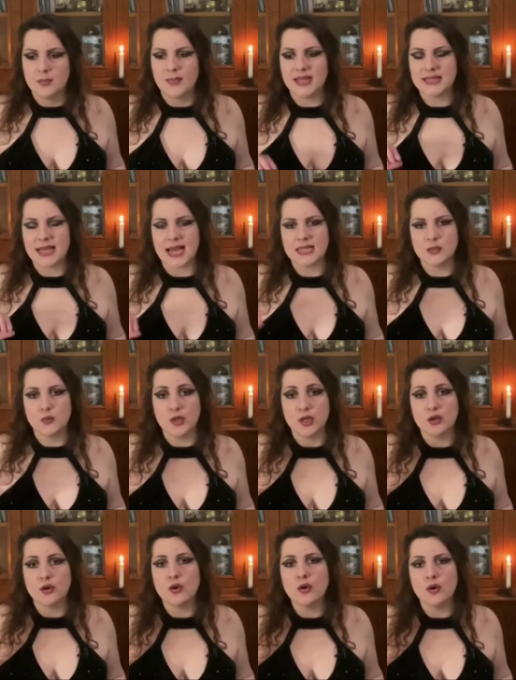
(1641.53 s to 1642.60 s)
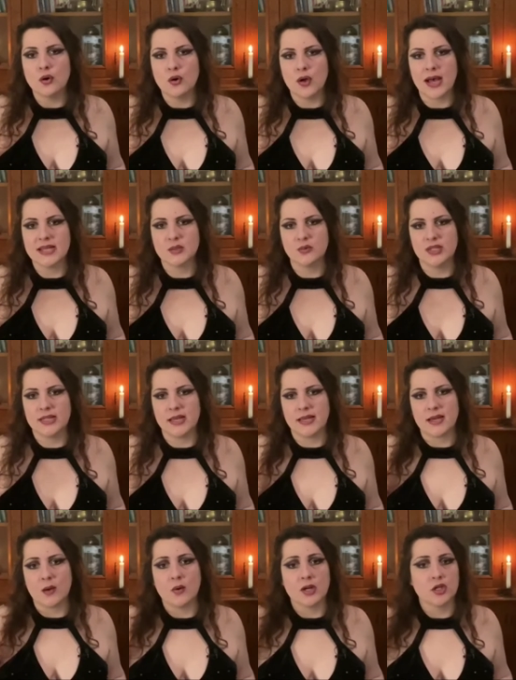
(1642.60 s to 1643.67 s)
But as we grow, as we
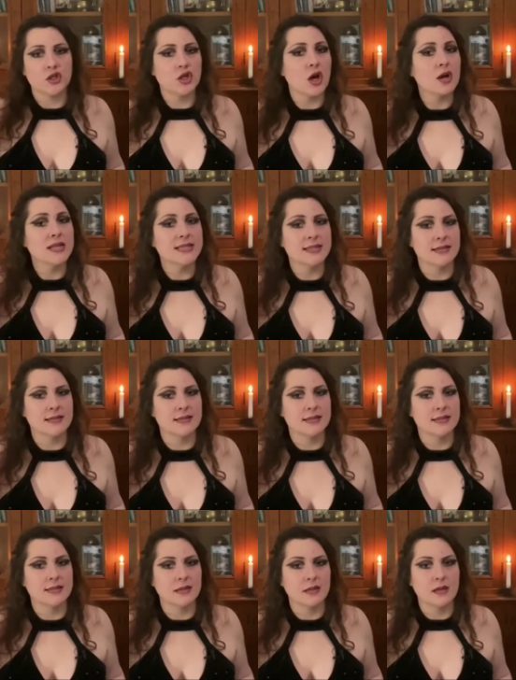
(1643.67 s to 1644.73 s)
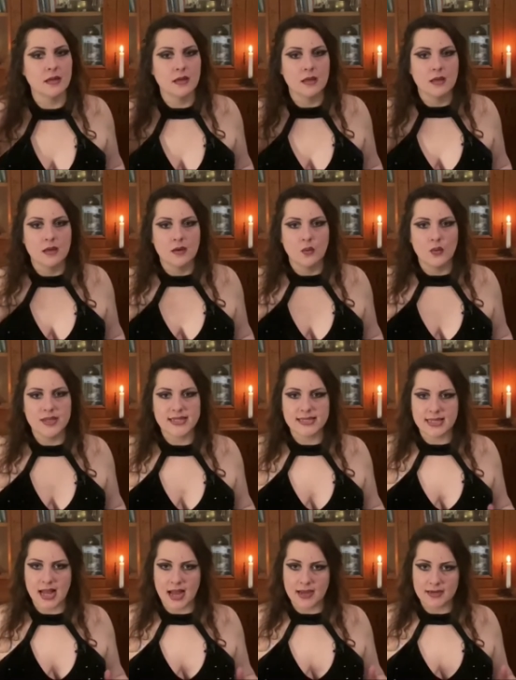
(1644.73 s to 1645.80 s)
take our choices, we
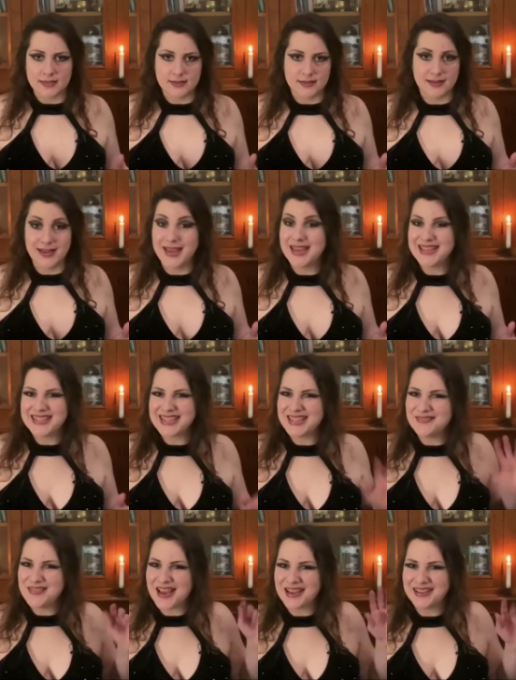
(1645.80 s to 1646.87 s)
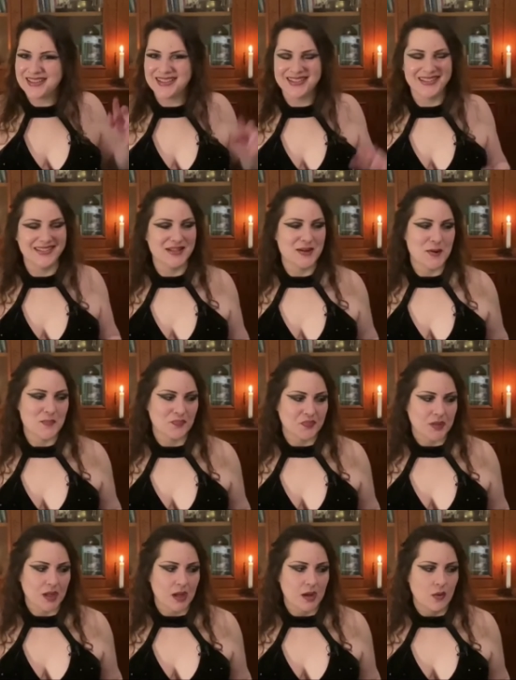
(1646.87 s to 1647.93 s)
start, uh, hey Silvia,
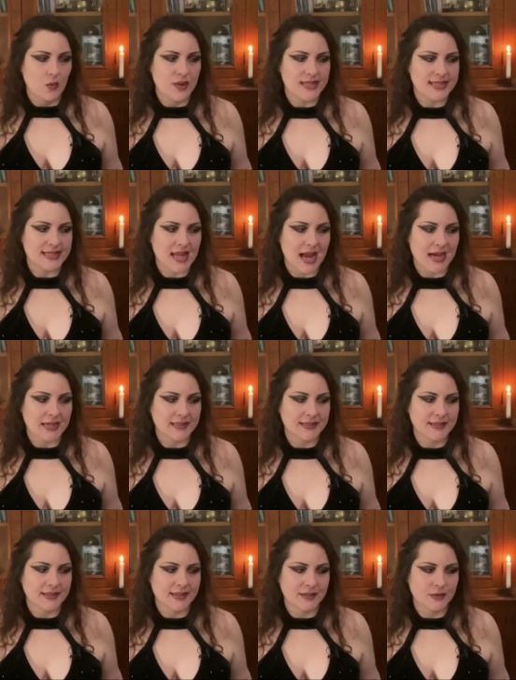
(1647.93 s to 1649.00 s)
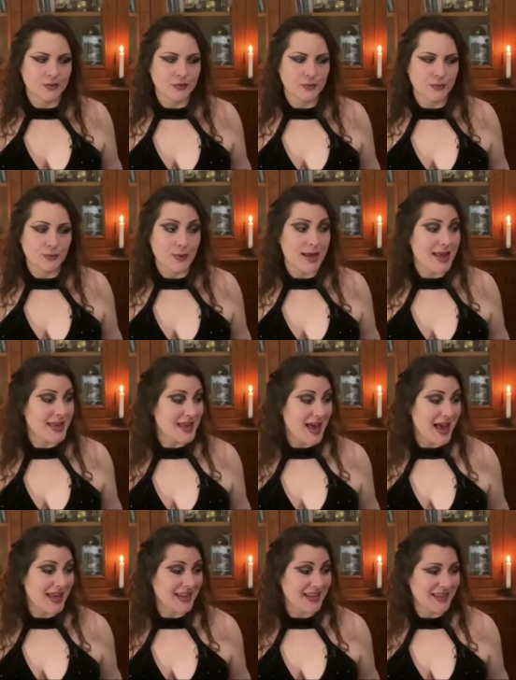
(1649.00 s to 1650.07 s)
we start uh, to, hey
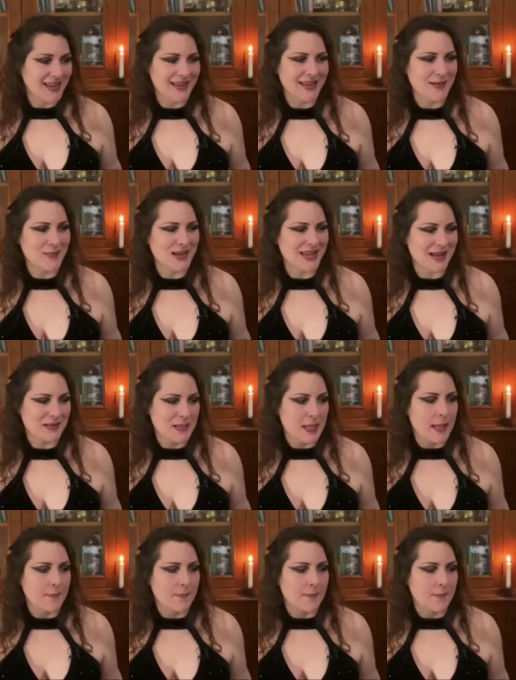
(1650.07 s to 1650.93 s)
Eri. hey Maria,